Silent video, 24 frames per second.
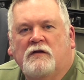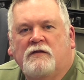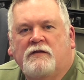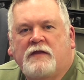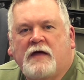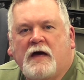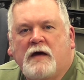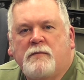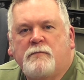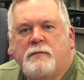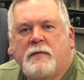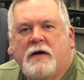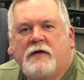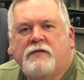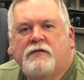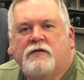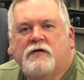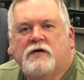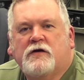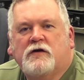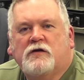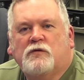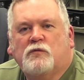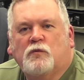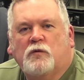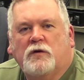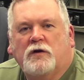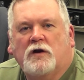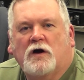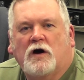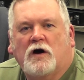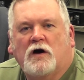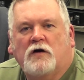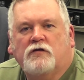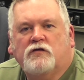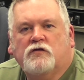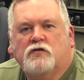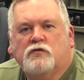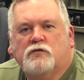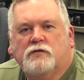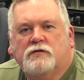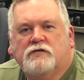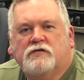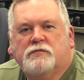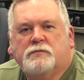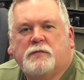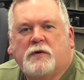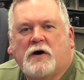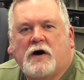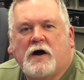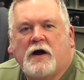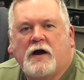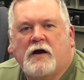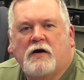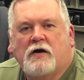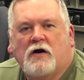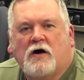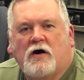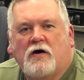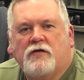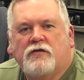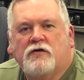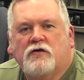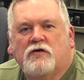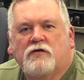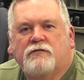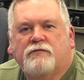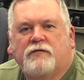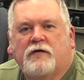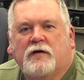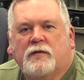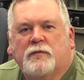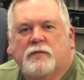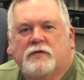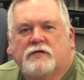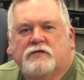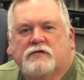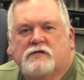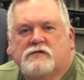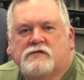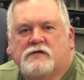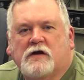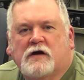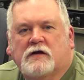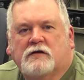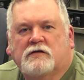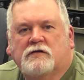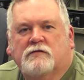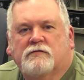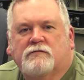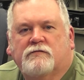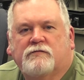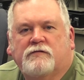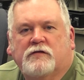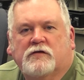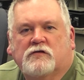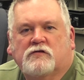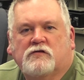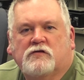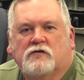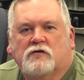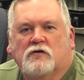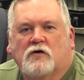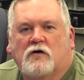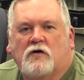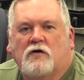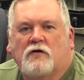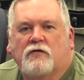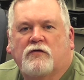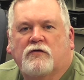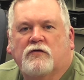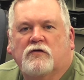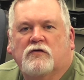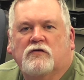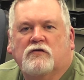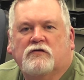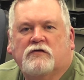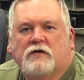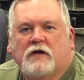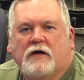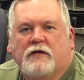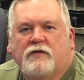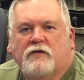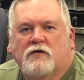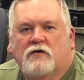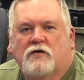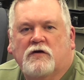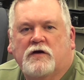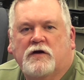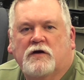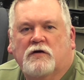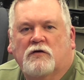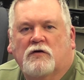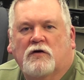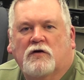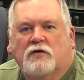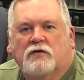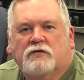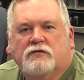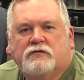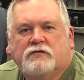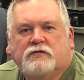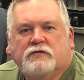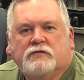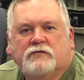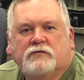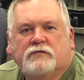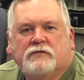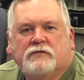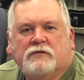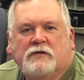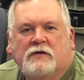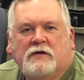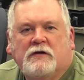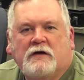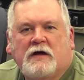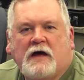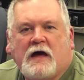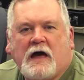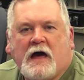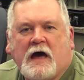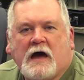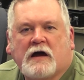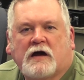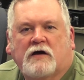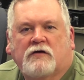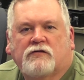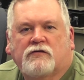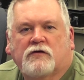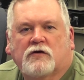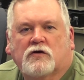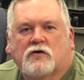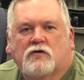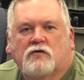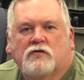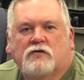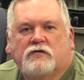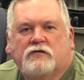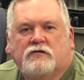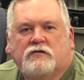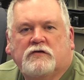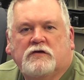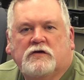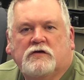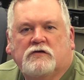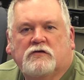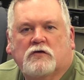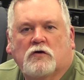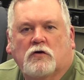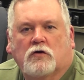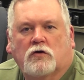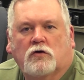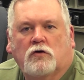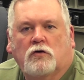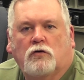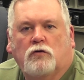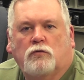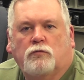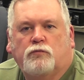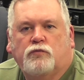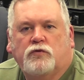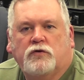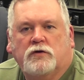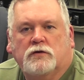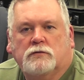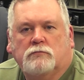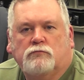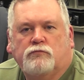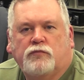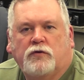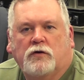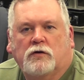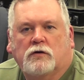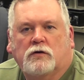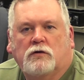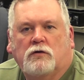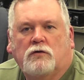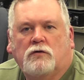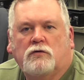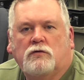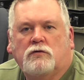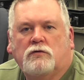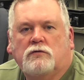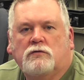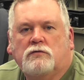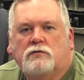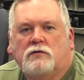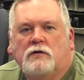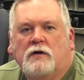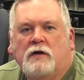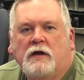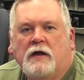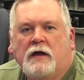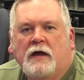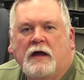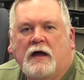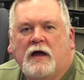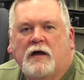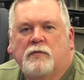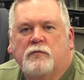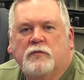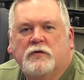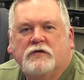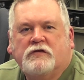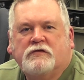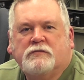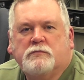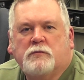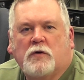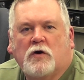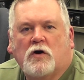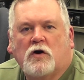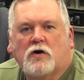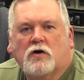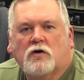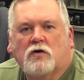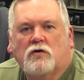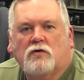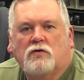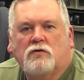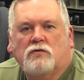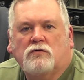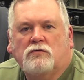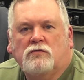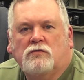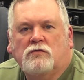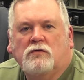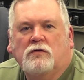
That method went on to inspire other famous detective fiction authors and their heroes. Agatha Christie's Hercule Poirot and Miss Marple,